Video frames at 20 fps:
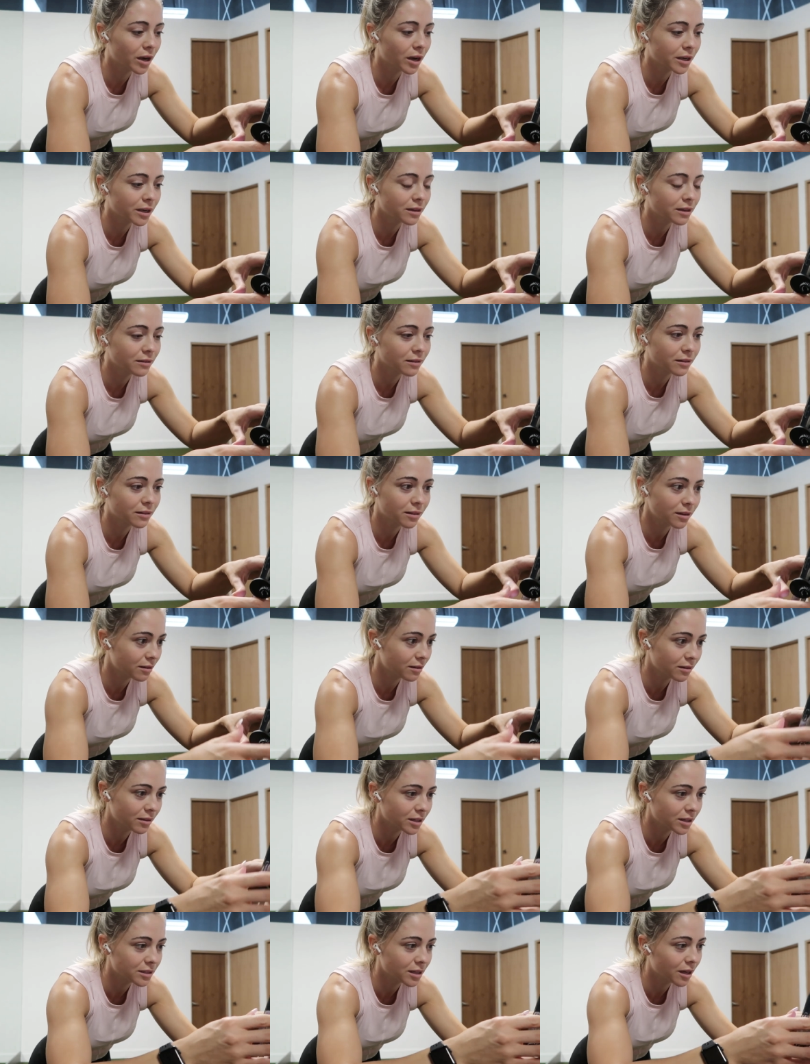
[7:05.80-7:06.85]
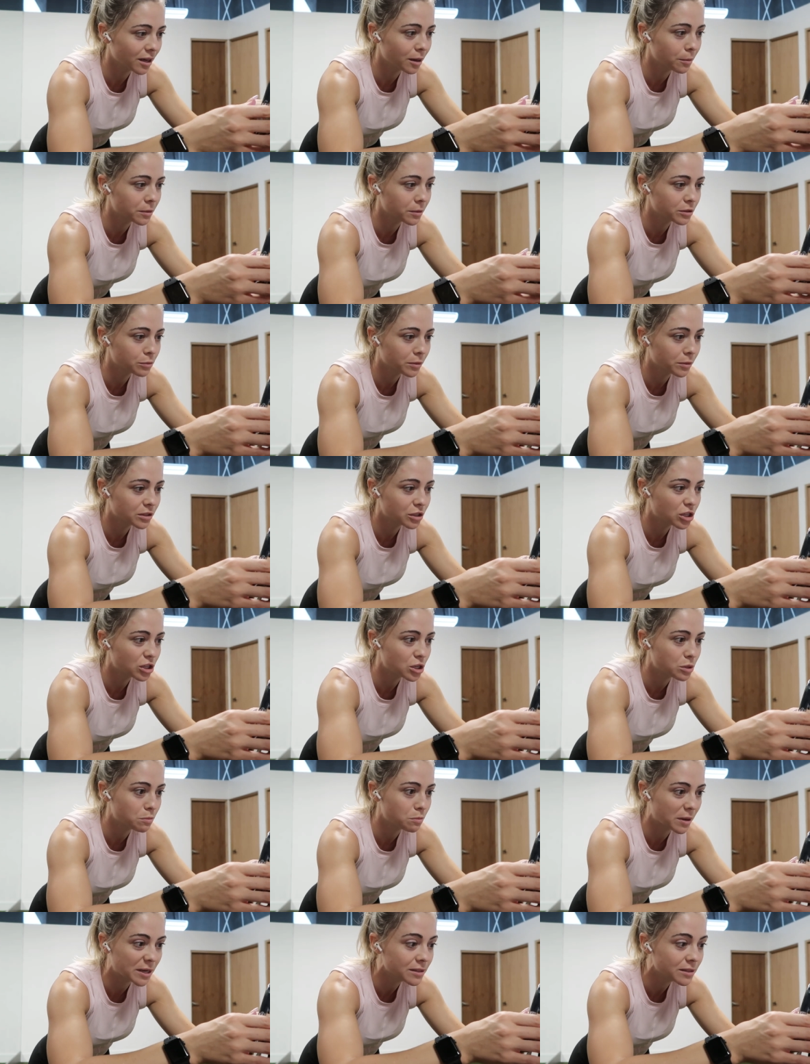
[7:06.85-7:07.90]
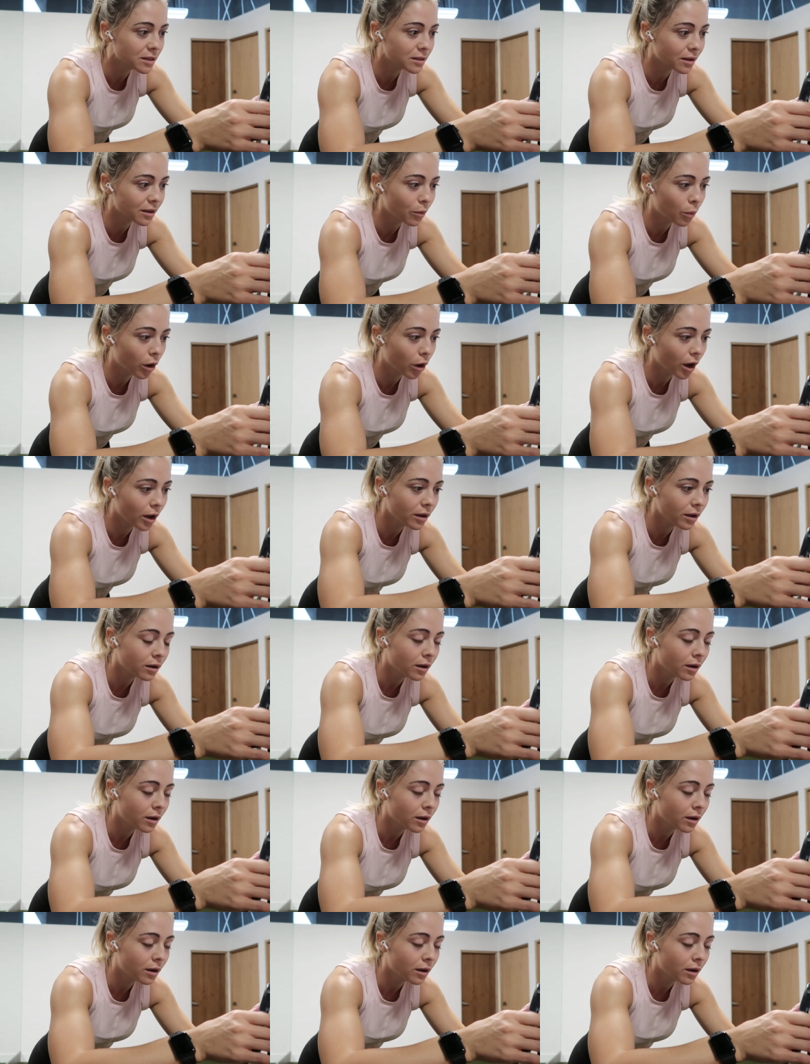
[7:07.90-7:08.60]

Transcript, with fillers: I can literally take up as much space as I want.